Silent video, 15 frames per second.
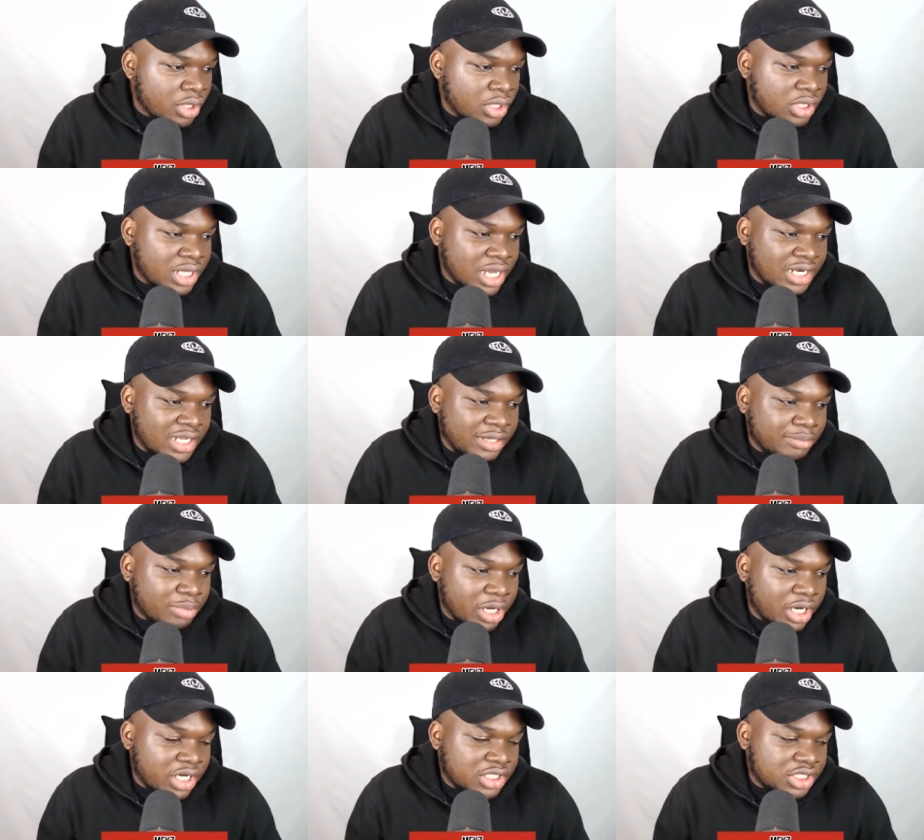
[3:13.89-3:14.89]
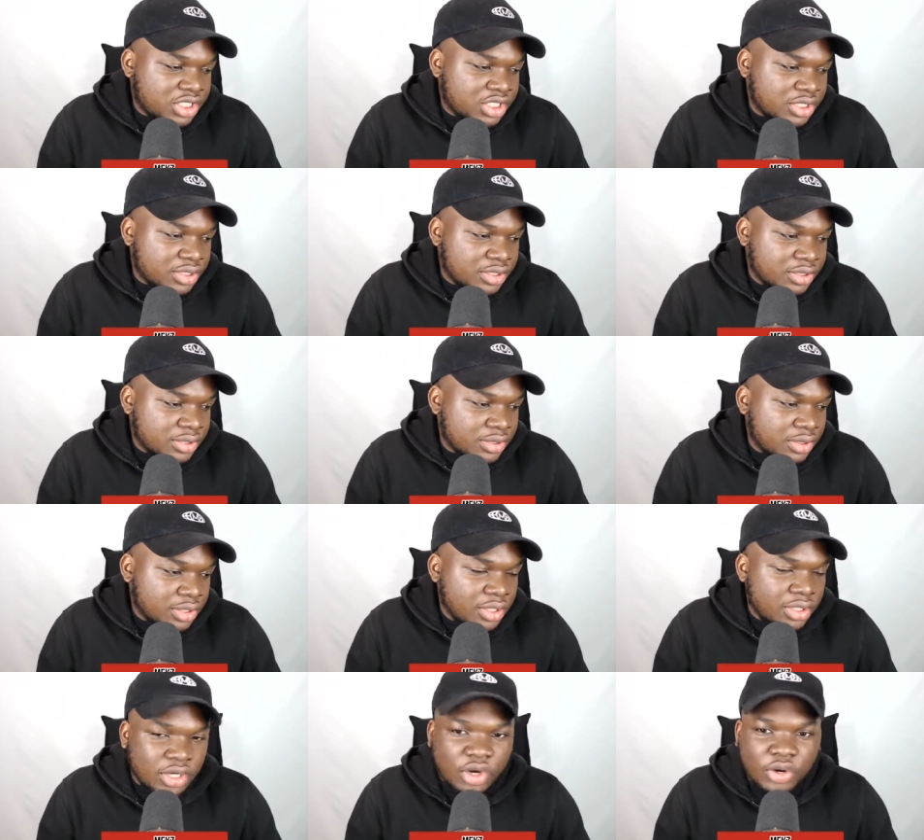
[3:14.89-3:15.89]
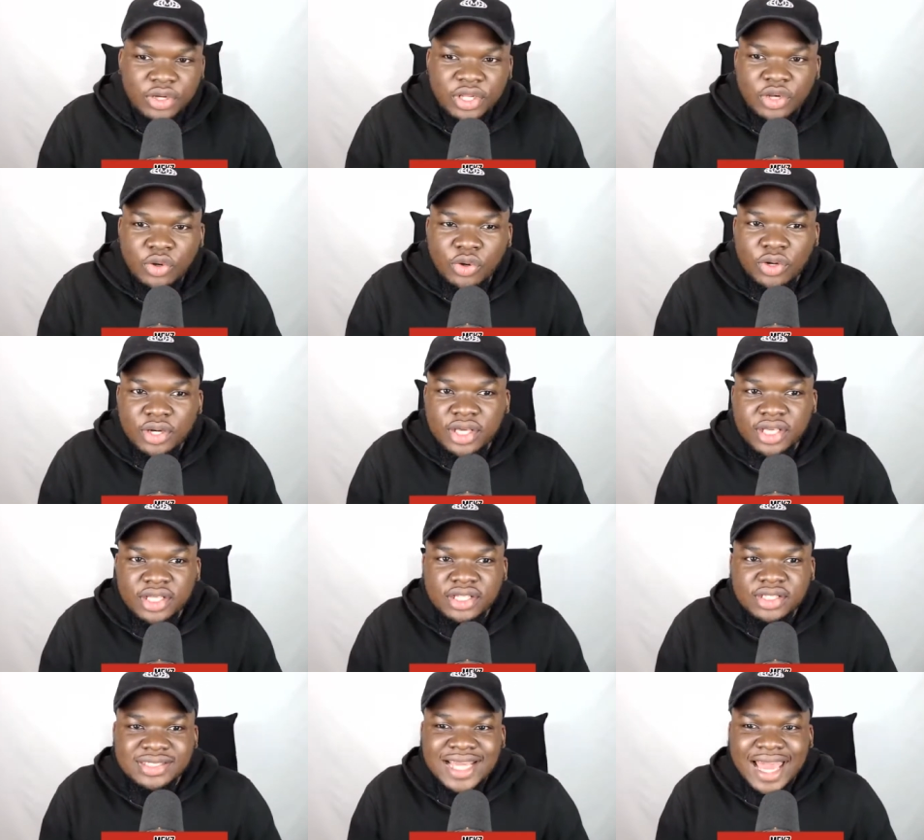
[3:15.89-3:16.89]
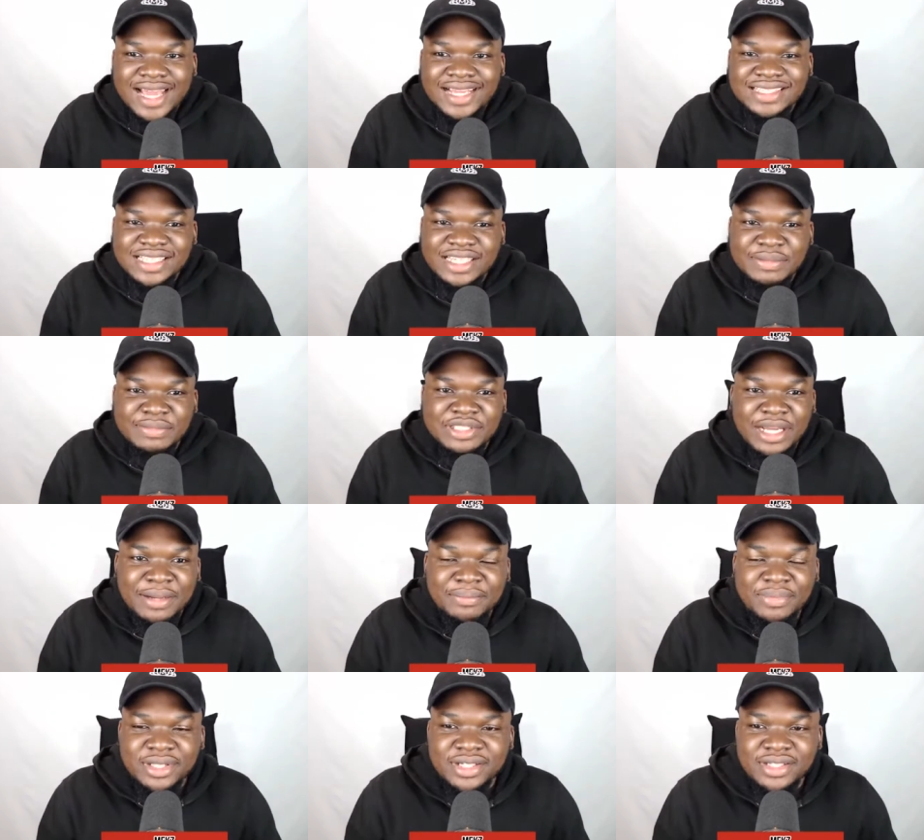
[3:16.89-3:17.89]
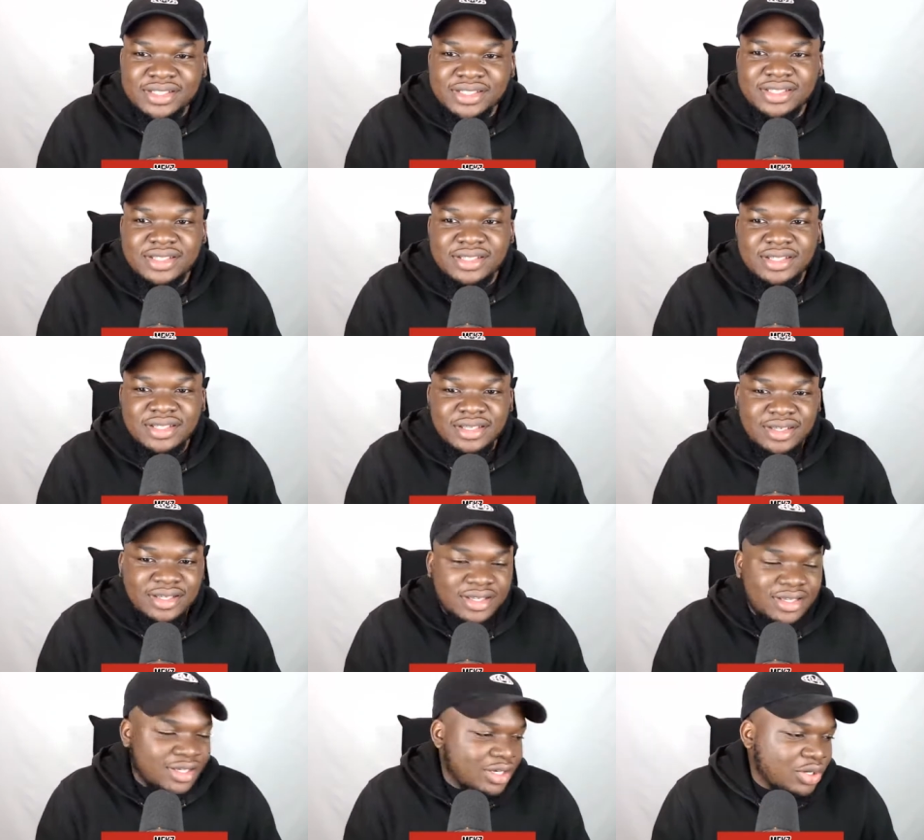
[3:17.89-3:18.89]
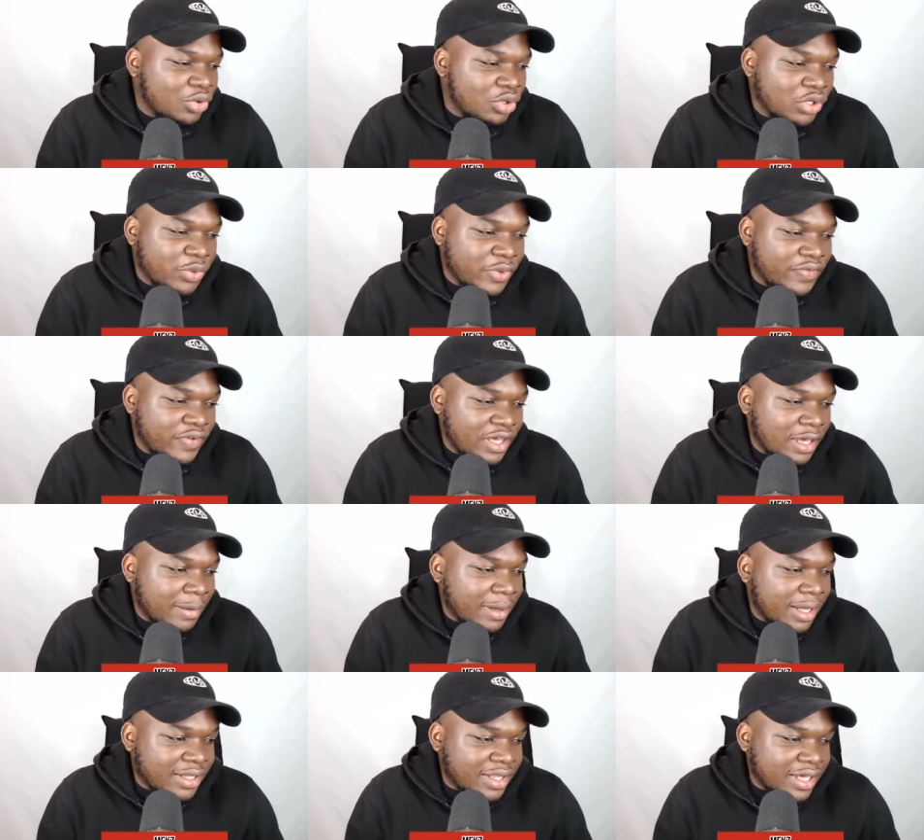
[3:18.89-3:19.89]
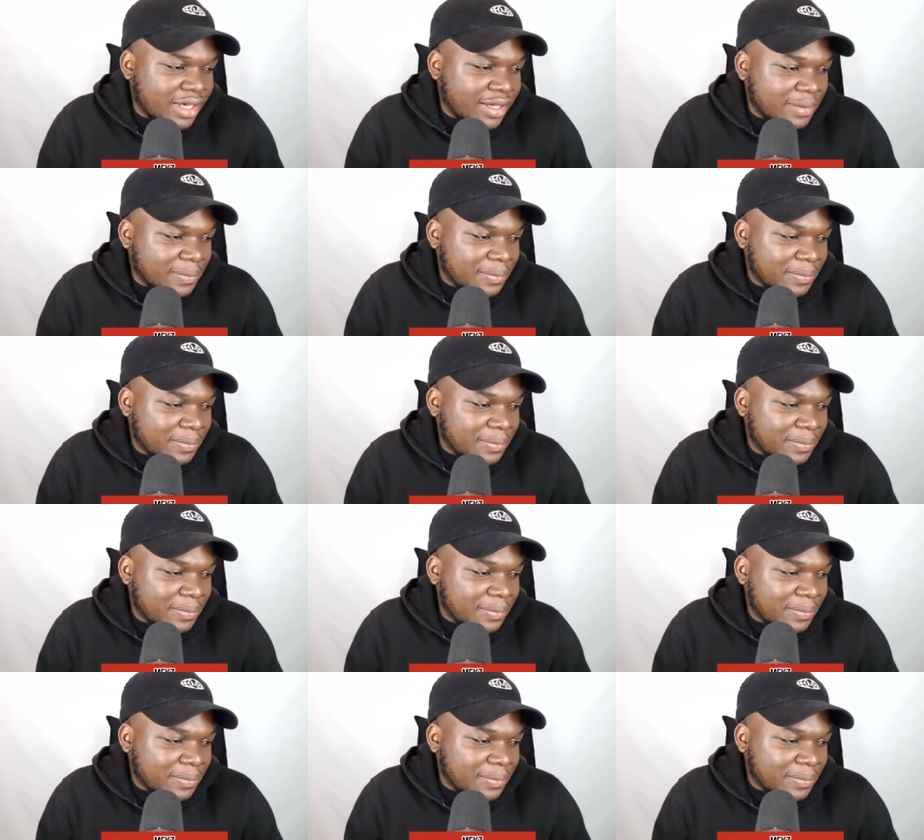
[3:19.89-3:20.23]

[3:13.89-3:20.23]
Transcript: Danny Burch, Oni Lorcan, tag team champions. What do we think about that?